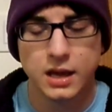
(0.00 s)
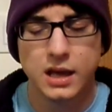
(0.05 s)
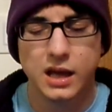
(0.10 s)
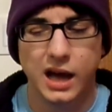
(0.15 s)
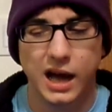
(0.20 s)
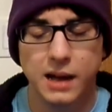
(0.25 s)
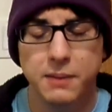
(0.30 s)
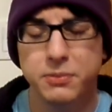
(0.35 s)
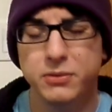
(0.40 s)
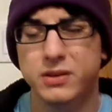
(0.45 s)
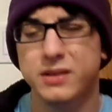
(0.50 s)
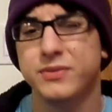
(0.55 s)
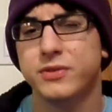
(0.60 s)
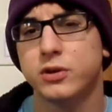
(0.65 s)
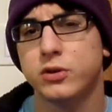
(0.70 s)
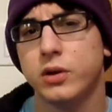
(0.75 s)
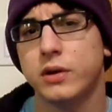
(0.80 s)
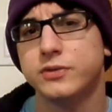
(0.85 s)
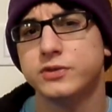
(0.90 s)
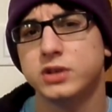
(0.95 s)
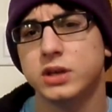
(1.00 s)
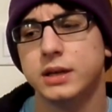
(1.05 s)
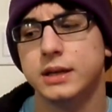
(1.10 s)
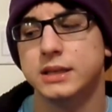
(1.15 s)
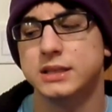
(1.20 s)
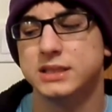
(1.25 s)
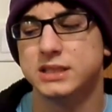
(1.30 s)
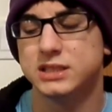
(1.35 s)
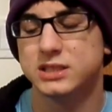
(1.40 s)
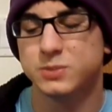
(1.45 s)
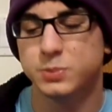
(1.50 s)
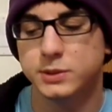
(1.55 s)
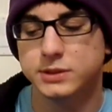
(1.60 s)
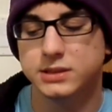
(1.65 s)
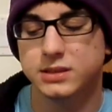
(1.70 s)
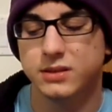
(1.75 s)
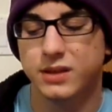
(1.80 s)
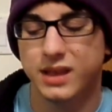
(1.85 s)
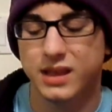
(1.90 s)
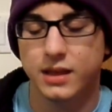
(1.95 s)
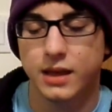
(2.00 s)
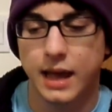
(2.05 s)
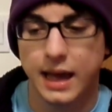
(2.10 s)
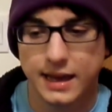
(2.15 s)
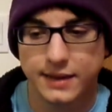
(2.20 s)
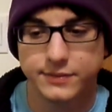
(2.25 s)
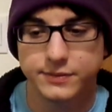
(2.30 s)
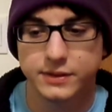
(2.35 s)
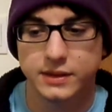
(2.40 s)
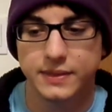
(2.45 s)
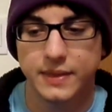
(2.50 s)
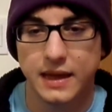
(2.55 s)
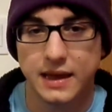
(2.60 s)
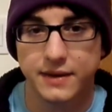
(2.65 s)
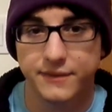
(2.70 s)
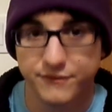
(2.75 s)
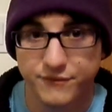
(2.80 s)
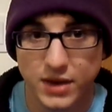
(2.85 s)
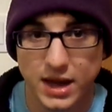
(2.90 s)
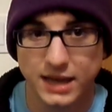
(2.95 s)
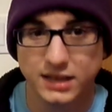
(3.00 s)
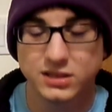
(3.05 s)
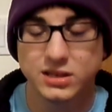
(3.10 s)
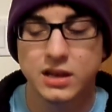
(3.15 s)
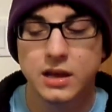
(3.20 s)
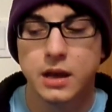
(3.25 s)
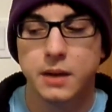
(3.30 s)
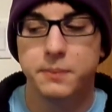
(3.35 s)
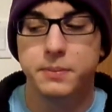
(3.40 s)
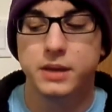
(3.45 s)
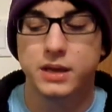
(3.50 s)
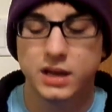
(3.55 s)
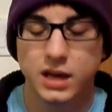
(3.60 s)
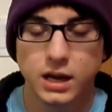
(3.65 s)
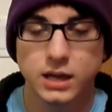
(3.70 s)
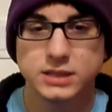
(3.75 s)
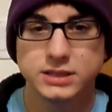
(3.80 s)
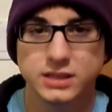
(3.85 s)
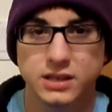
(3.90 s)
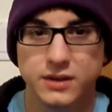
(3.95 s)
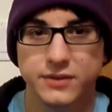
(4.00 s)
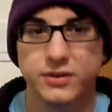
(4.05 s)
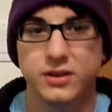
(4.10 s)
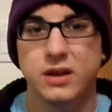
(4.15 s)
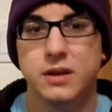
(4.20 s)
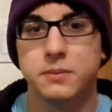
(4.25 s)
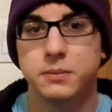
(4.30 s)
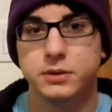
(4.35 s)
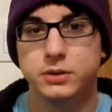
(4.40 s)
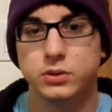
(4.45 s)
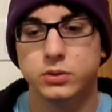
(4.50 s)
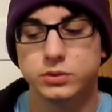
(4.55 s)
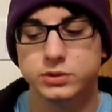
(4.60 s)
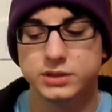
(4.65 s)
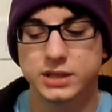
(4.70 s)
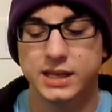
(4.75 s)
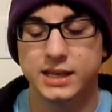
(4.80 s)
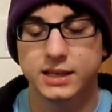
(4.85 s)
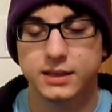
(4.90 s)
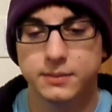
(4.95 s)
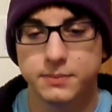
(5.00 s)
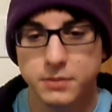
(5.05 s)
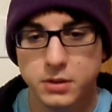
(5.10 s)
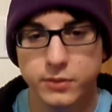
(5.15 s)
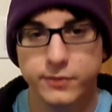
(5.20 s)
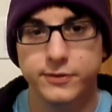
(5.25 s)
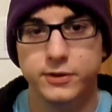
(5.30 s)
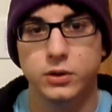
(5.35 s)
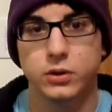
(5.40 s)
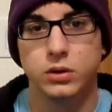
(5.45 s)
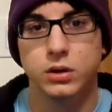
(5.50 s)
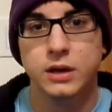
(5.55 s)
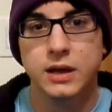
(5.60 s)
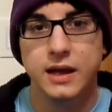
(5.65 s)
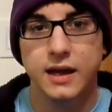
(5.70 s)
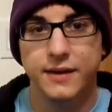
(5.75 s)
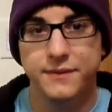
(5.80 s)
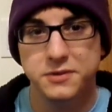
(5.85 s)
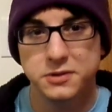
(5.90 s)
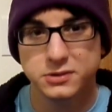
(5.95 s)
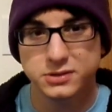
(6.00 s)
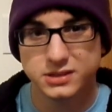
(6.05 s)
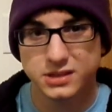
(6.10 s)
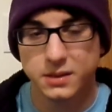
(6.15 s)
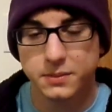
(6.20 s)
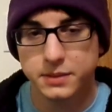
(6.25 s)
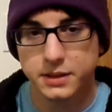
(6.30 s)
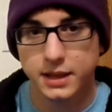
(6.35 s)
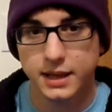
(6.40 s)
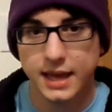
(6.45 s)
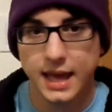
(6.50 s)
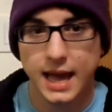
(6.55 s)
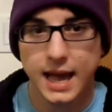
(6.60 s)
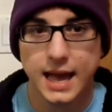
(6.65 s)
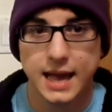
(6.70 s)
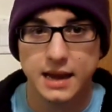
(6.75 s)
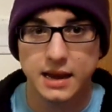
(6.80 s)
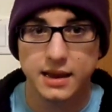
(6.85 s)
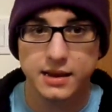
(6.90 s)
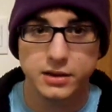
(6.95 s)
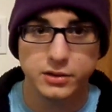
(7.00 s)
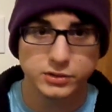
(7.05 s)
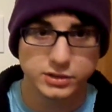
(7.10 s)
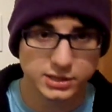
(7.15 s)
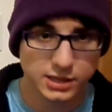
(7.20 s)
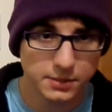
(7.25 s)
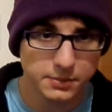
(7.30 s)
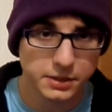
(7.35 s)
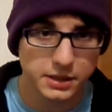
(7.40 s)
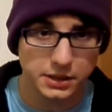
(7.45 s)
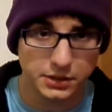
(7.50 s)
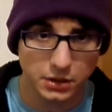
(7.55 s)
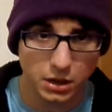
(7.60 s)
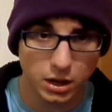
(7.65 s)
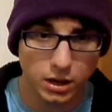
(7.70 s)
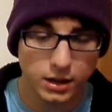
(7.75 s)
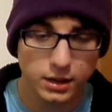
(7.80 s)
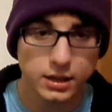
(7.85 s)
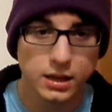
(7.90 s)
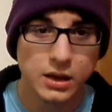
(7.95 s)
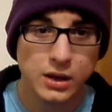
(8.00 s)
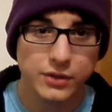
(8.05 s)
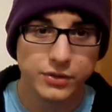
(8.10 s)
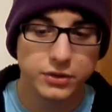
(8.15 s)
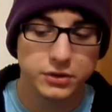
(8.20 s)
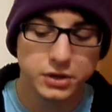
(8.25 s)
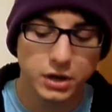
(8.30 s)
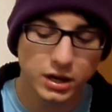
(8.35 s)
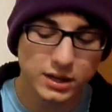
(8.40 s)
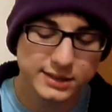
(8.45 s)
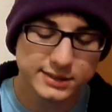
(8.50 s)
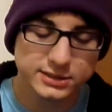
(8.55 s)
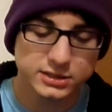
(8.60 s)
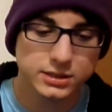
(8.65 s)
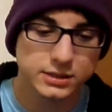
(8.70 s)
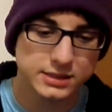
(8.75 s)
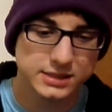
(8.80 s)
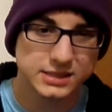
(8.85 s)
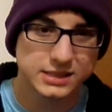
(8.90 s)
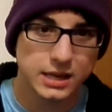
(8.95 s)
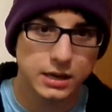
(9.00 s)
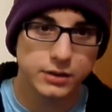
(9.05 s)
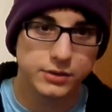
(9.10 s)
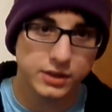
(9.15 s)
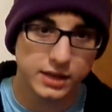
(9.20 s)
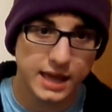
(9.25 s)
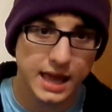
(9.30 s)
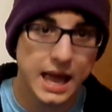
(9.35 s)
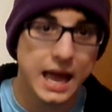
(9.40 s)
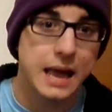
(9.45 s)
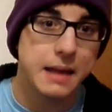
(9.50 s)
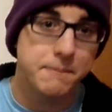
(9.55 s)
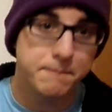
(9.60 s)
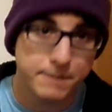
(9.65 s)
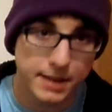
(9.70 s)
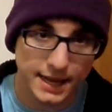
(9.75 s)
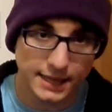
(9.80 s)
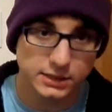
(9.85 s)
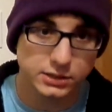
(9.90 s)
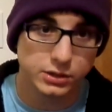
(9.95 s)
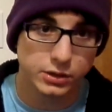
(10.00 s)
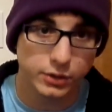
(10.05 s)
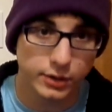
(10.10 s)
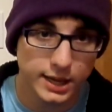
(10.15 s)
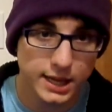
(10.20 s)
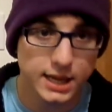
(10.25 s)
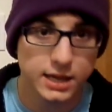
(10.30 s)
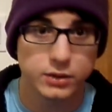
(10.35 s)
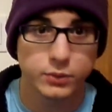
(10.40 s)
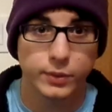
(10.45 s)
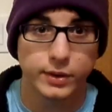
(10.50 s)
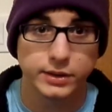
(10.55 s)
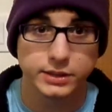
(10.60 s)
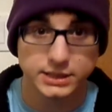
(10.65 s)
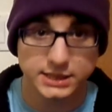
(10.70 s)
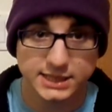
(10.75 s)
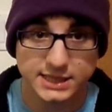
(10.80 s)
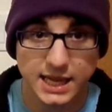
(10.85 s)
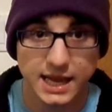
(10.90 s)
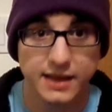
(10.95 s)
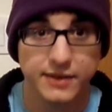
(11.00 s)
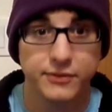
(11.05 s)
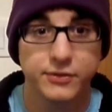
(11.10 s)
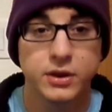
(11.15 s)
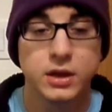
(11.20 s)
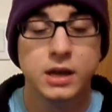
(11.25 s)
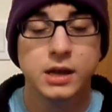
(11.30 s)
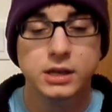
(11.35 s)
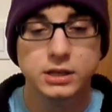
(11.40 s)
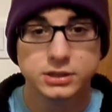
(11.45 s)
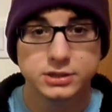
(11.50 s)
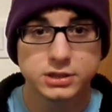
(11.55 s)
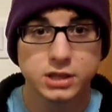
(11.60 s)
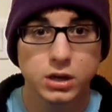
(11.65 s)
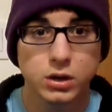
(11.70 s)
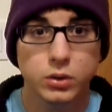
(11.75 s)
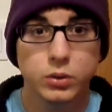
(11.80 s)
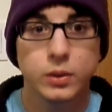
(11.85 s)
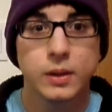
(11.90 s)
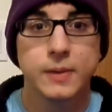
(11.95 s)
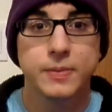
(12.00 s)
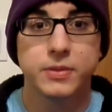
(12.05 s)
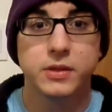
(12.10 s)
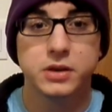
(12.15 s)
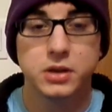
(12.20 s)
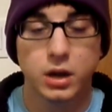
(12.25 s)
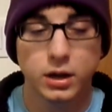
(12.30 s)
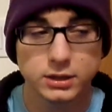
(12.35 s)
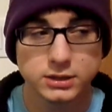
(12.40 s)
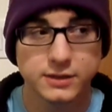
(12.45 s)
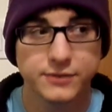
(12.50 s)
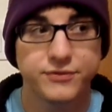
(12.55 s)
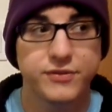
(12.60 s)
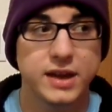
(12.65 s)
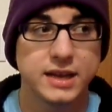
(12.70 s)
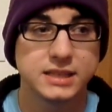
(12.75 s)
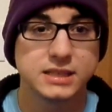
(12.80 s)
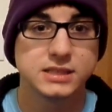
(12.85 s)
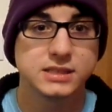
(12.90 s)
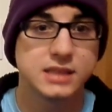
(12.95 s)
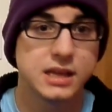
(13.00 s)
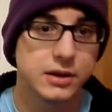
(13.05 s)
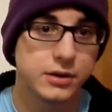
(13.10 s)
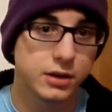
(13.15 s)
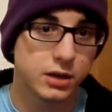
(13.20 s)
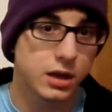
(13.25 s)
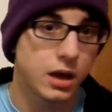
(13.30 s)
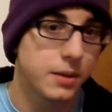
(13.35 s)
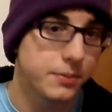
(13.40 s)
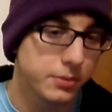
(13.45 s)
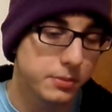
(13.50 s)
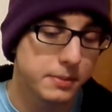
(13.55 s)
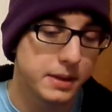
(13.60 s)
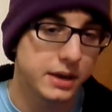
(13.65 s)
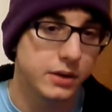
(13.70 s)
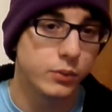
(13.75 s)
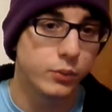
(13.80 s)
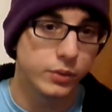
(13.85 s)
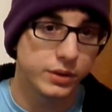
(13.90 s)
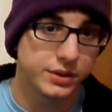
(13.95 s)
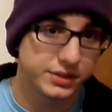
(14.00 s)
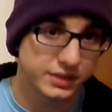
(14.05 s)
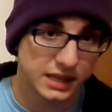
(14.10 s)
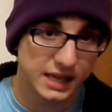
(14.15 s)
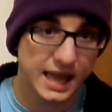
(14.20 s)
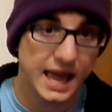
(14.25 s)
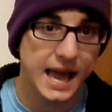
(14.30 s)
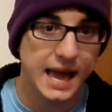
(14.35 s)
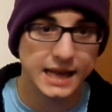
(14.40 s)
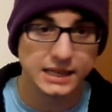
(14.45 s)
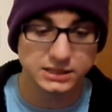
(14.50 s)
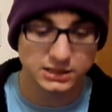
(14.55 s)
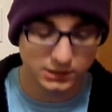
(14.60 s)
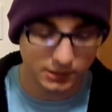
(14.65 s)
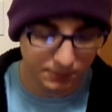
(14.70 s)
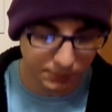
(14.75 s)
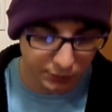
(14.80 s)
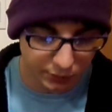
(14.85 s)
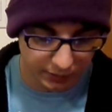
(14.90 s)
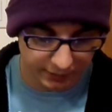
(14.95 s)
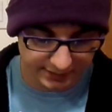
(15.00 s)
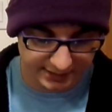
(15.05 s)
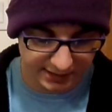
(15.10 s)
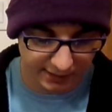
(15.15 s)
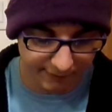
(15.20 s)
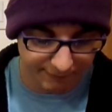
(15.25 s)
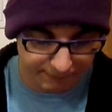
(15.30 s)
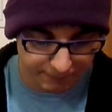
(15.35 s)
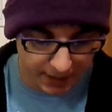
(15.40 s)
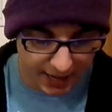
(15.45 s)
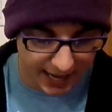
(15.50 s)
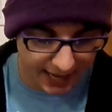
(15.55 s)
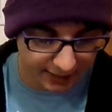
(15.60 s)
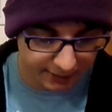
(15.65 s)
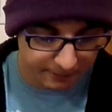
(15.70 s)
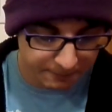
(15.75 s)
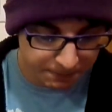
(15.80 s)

I believe the Croissant is explicitly having that effect because of Madolche Mewfuel. If you summon the cat and you summon a dog, the dog is going to scare the cat back to your hand where it's safe. So the dog's effect is there to complement with the cat's to pull itself back.